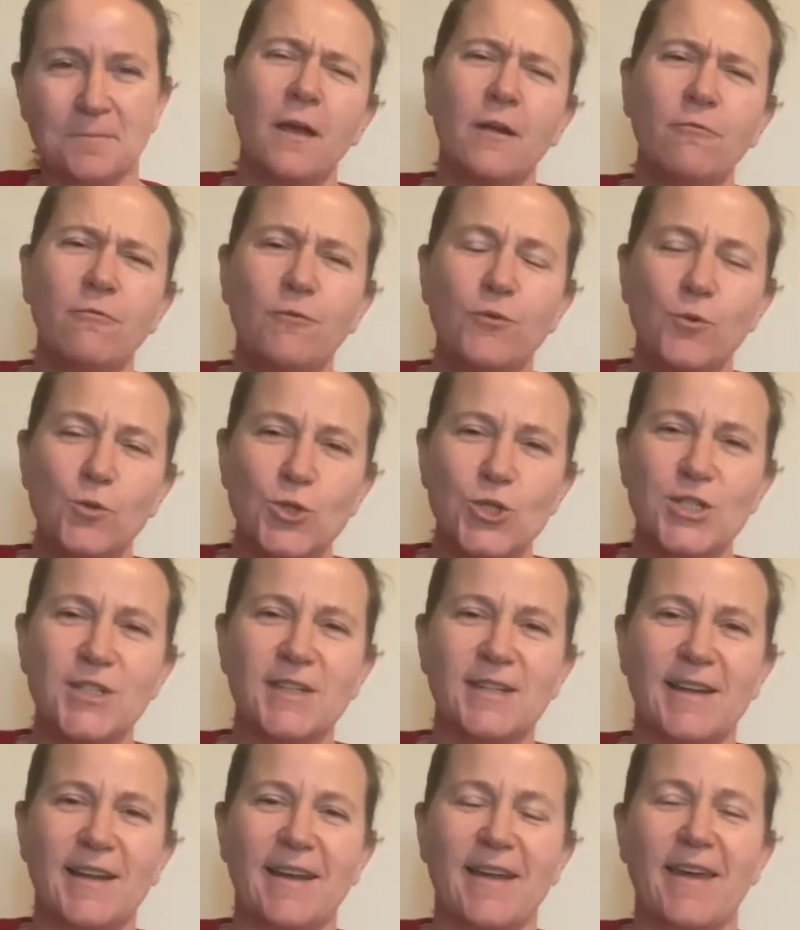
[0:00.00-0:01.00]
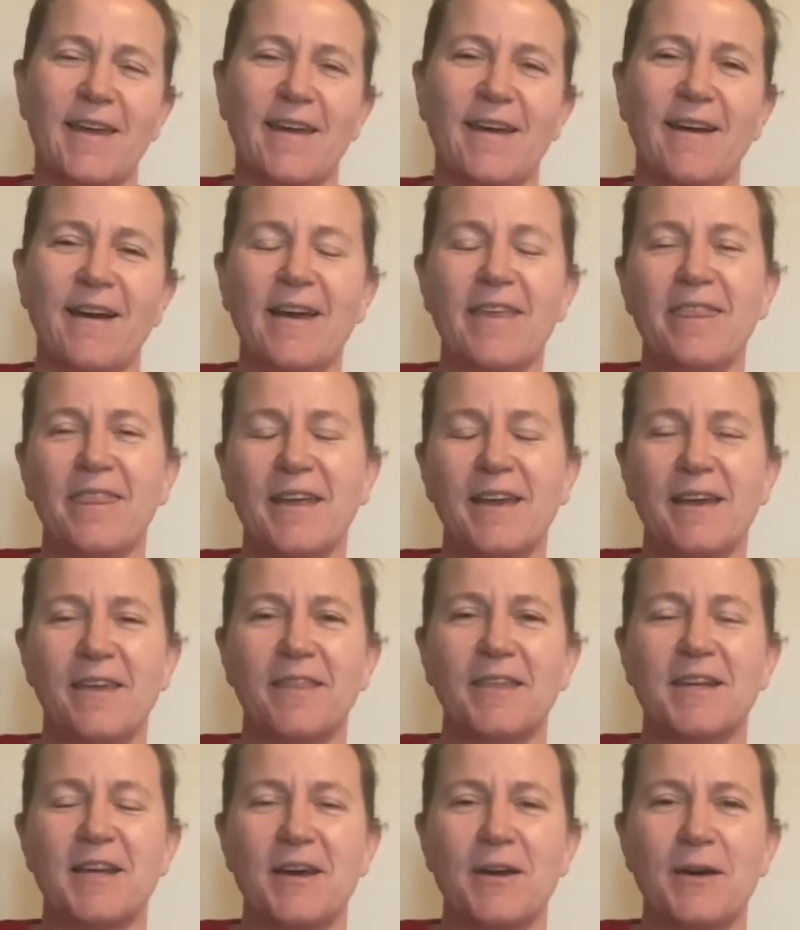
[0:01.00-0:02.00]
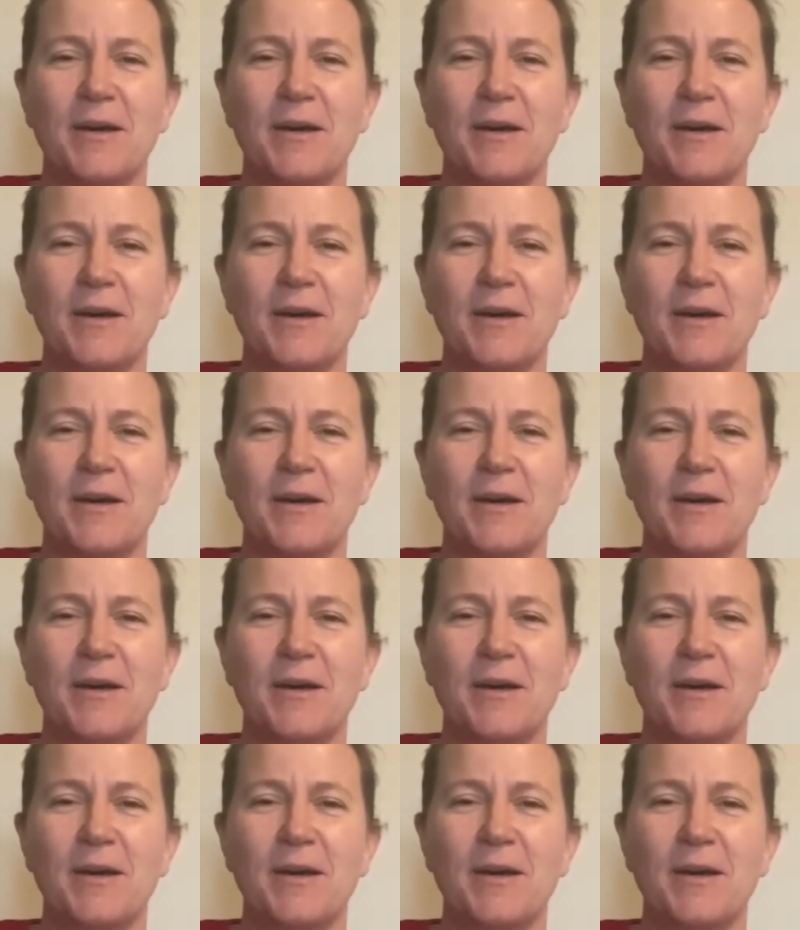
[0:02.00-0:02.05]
Unfortunately, I think that